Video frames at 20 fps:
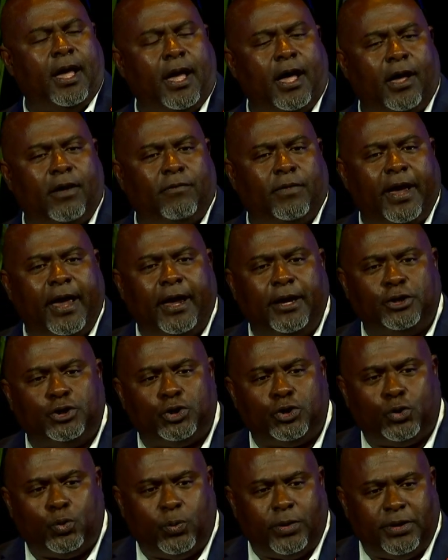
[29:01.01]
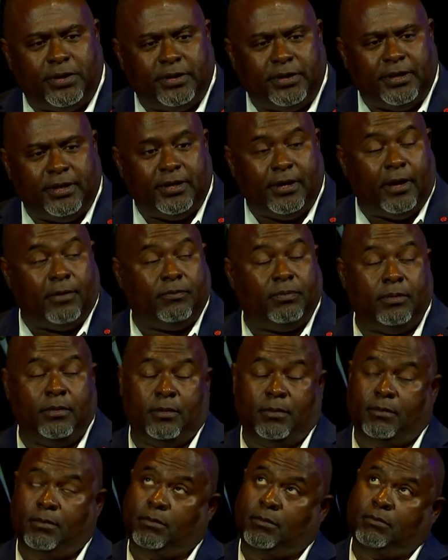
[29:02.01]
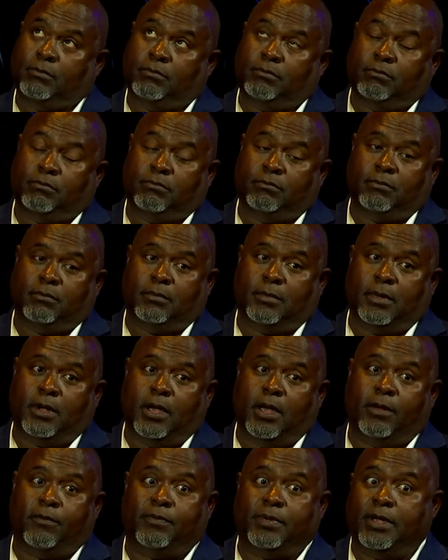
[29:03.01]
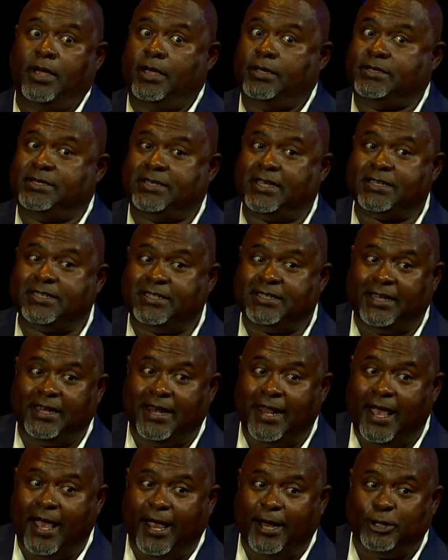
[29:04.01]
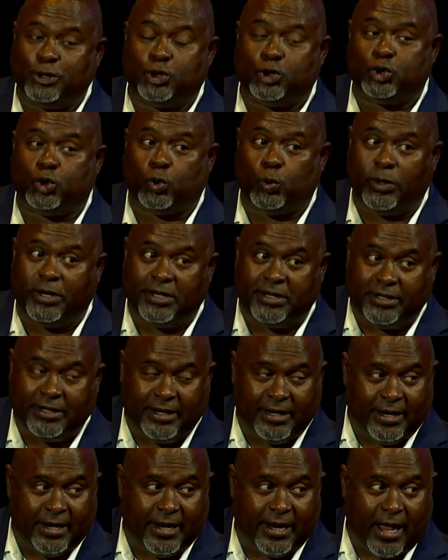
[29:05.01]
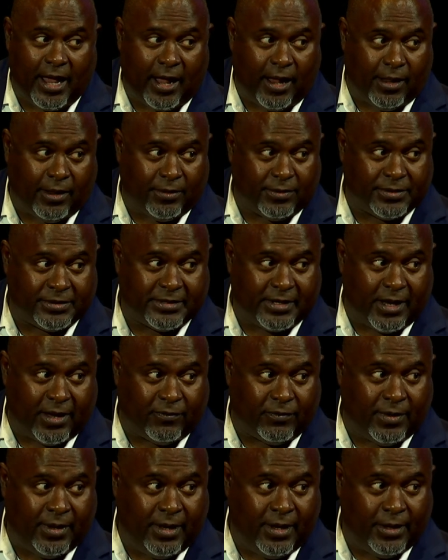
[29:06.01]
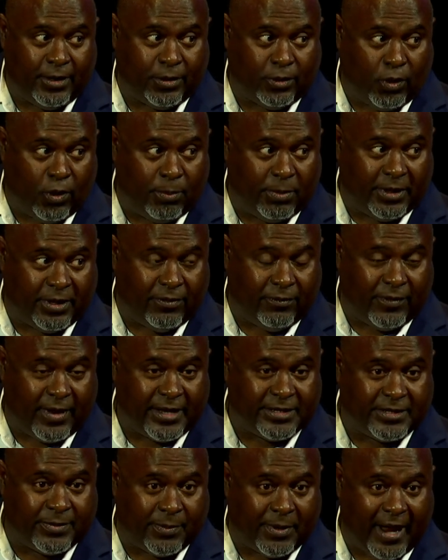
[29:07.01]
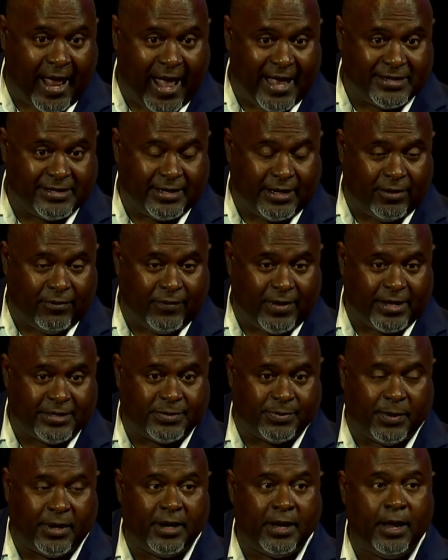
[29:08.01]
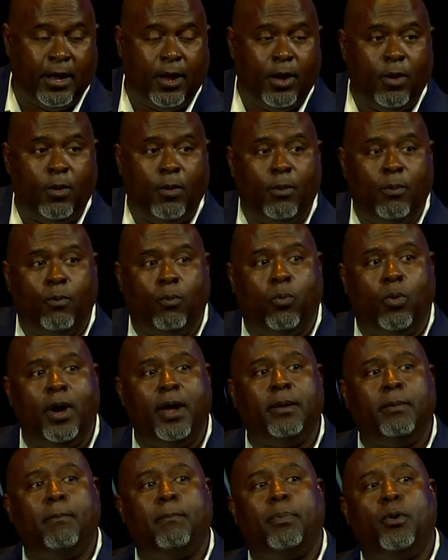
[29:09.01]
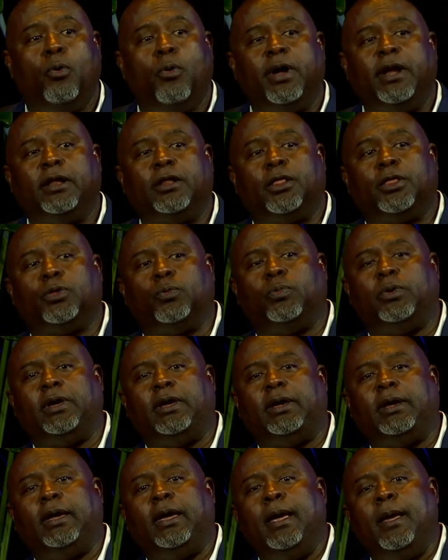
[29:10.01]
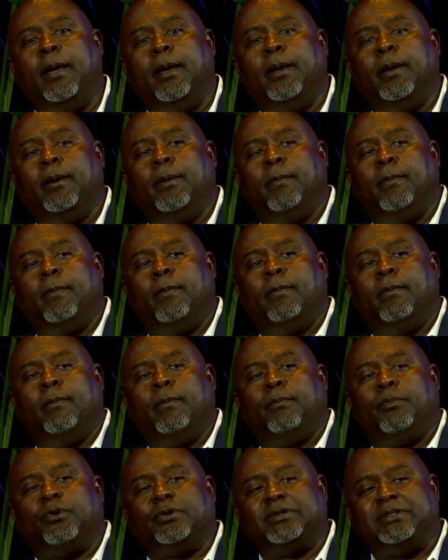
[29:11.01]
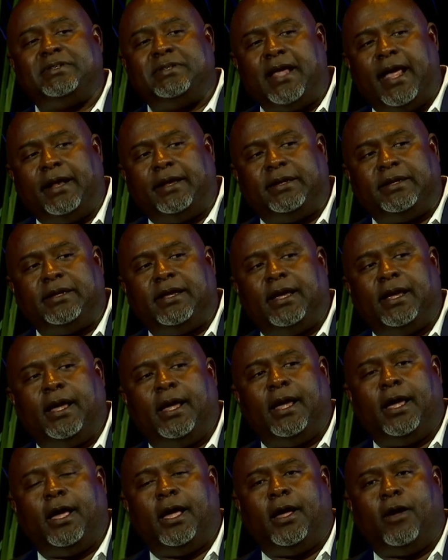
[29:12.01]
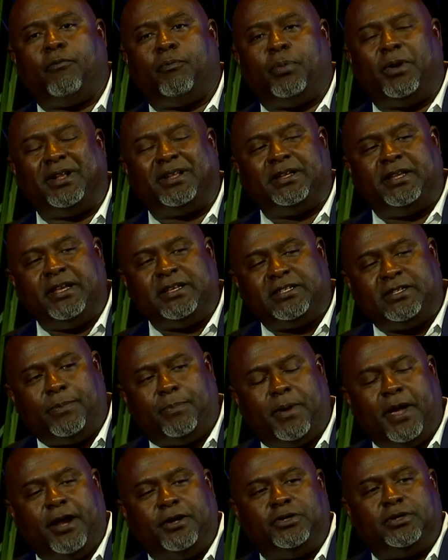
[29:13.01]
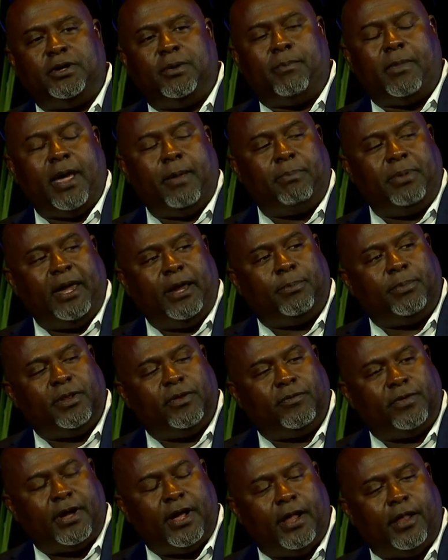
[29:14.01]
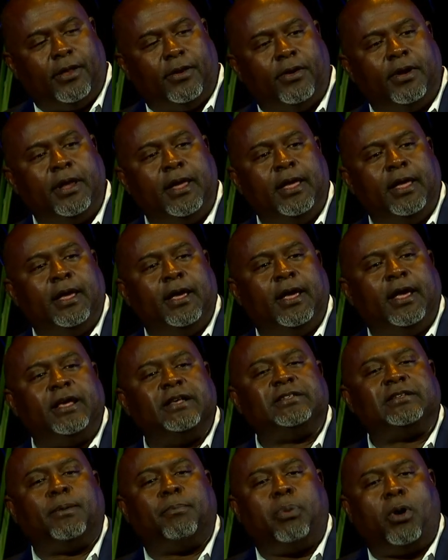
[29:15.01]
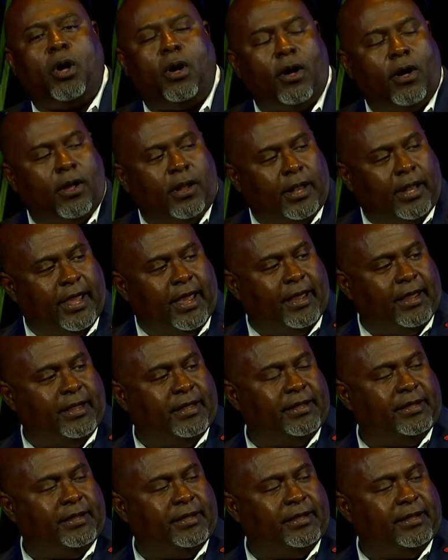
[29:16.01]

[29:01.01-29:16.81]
of a trillion of of 69 trillion dollars of global investment, asset investment. 1.3% of participation by people of color is appalling.